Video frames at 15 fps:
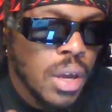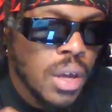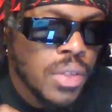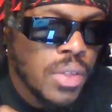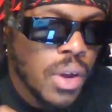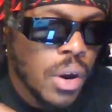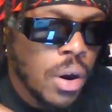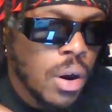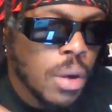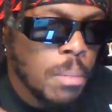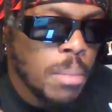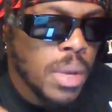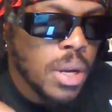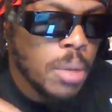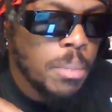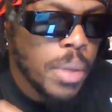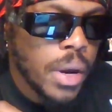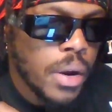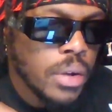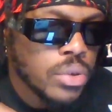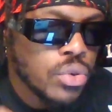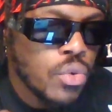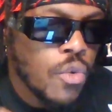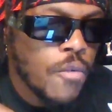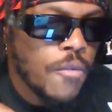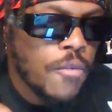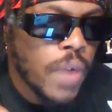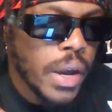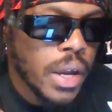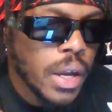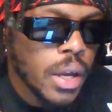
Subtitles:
there are many parents who fight